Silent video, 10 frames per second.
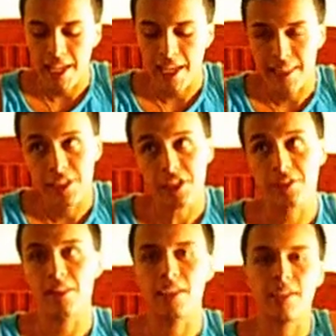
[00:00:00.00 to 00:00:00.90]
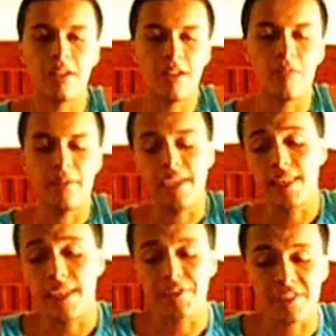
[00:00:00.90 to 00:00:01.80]
And she's like,
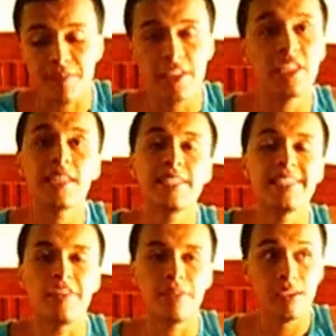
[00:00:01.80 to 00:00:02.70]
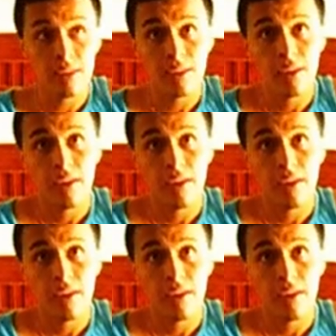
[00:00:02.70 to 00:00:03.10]
Eddie, is there something you need to tell me?